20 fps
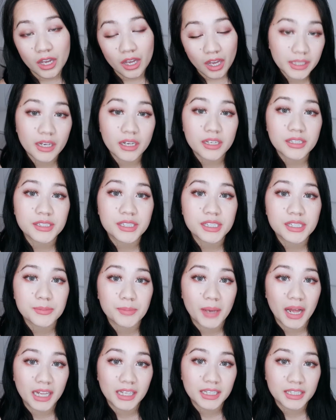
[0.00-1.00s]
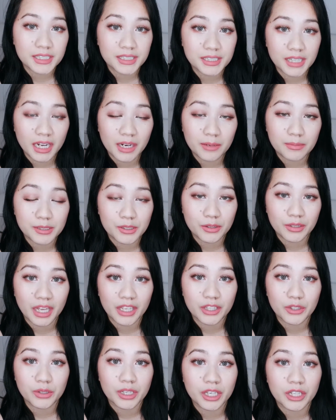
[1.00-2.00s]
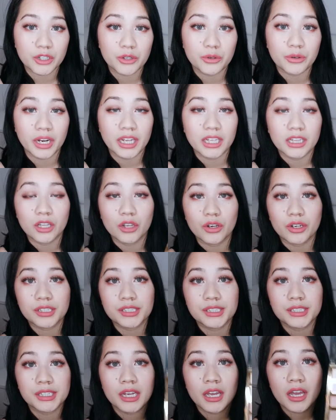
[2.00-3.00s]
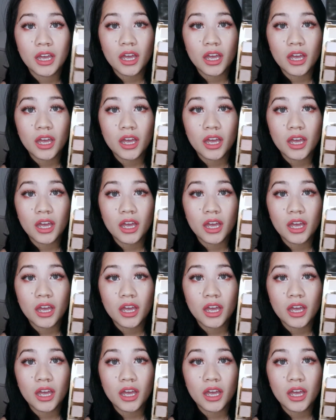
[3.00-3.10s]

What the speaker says: Because this palette is set up so that you can create looks